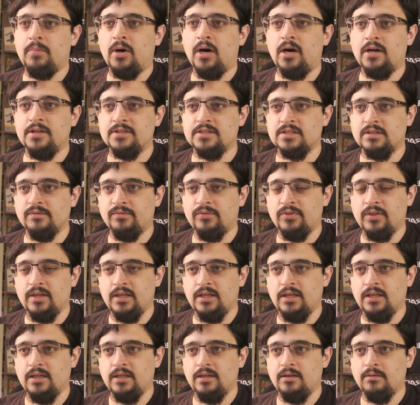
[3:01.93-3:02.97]
parts of
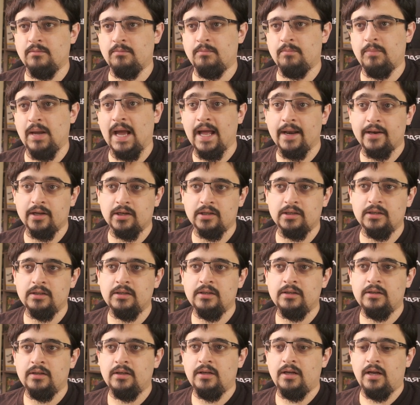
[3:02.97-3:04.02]
the banner,
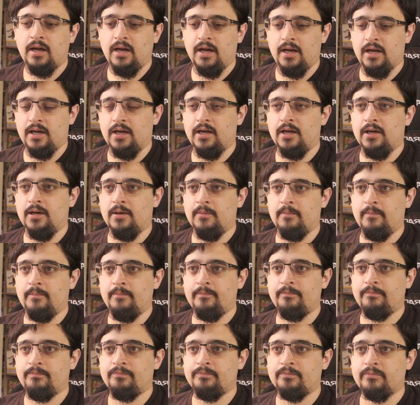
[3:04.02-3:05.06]
um,
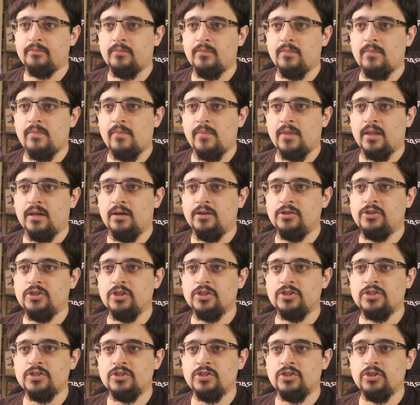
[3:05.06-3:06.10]

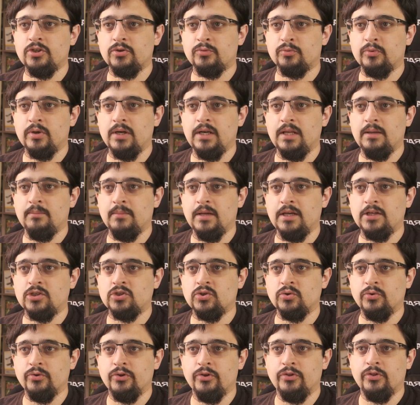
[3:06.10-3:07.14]
just to really make
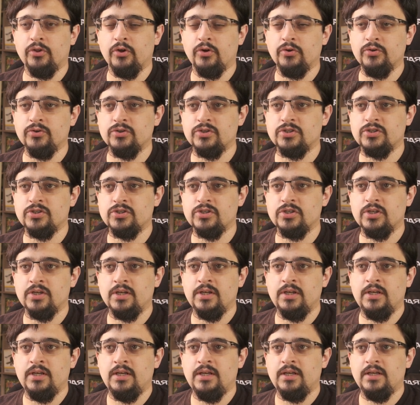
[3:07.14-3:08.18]
sure that those
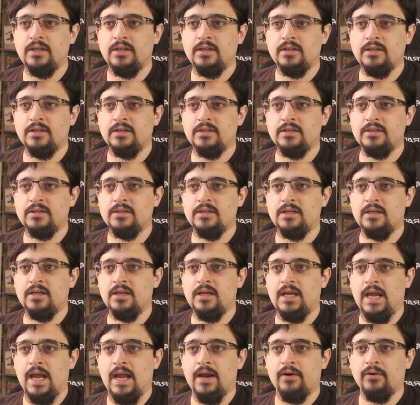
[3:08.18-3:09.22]

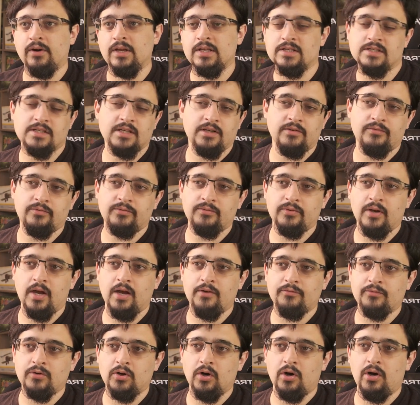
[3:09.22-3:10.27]
areas have,
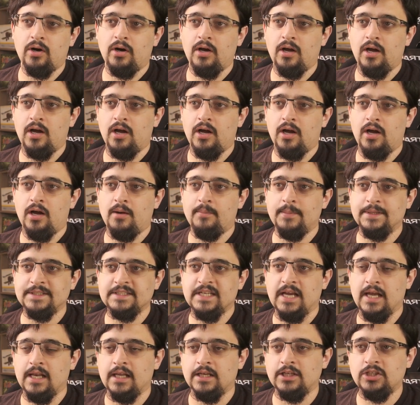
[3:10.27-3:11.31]
have got uh, a
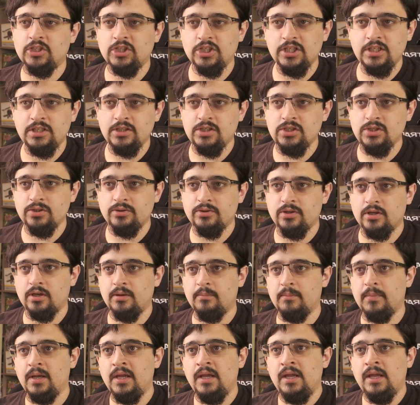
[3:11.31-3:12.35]
metallic sheen to
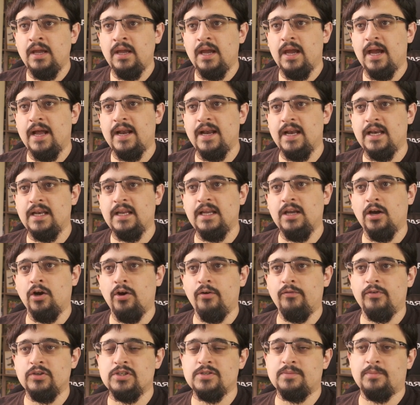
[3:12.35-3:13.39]
them and any
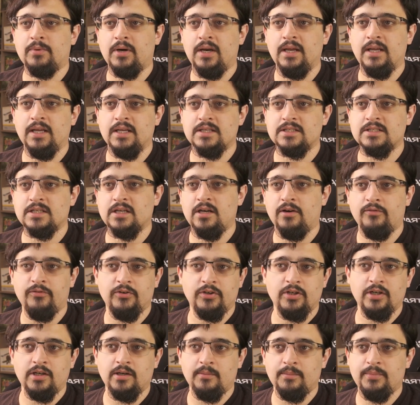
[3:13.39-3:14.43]
overspray gets
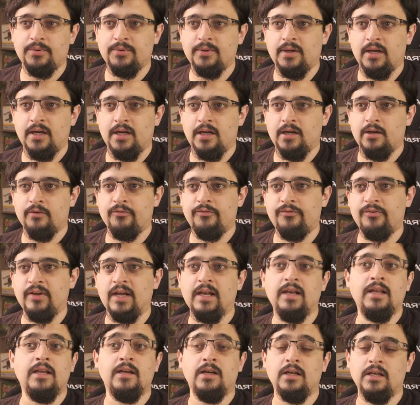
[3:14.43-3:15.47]
covered up uh,
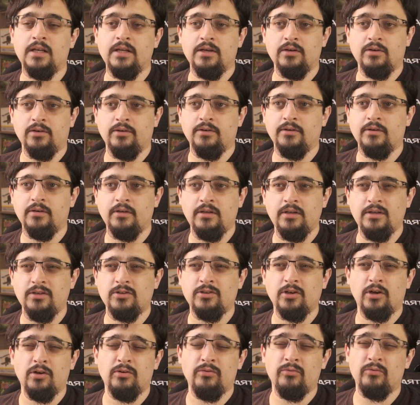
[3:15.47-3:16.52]
fairly early on. You
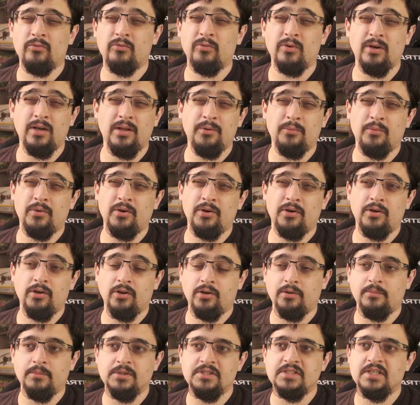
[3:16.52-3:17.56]
don't really want
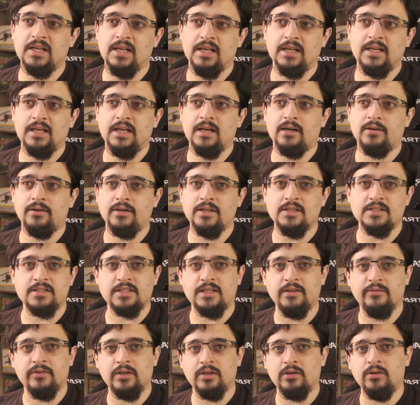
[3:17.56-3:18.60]
non-metallic areas
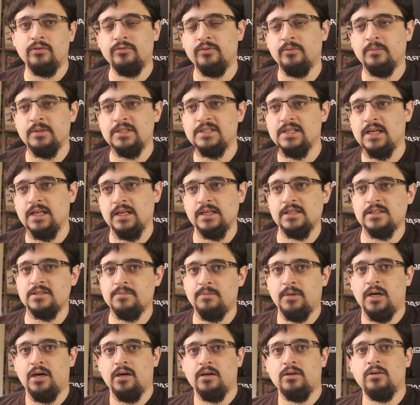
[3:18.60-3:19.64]
giving off a metallic
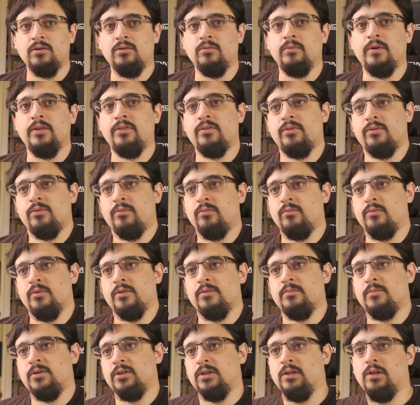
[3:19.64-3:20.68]
sparkle with,
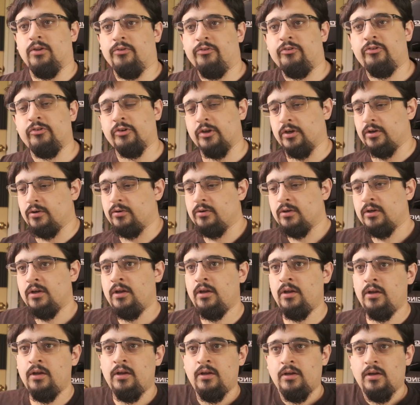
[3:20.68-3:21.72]
with models, so
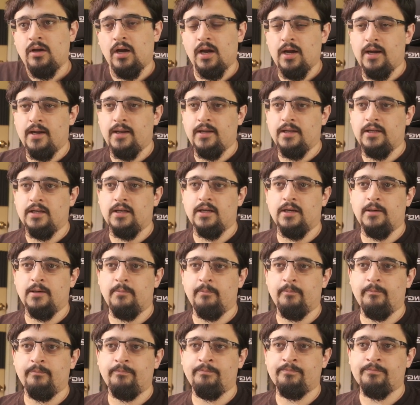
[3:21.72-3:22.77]
I,
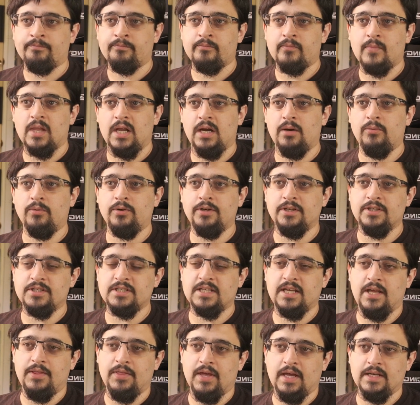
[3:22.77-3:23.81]
um, I wanted to
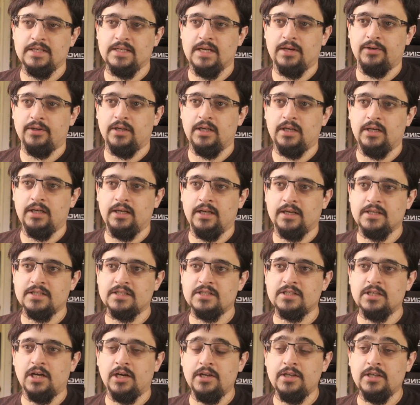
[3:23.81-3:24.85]
get that down early. I
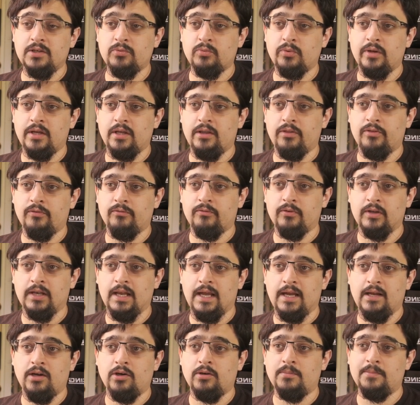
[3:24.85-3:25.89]
started with
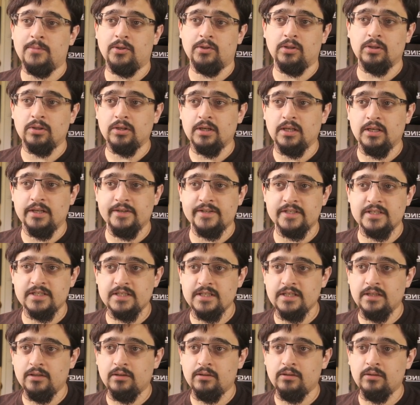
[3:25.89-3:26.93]
Vallejo Model Color
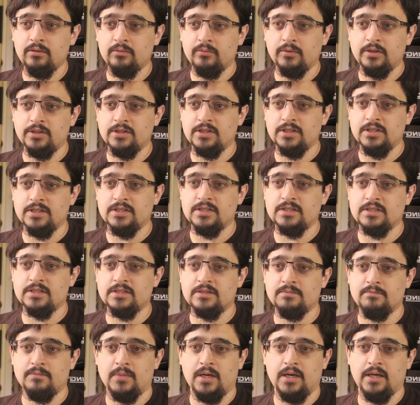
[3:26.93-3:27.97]
Steel, which
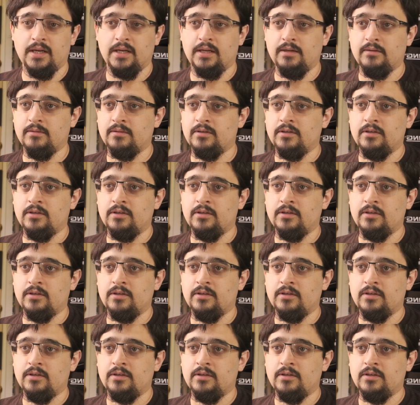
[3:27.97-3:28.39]
is my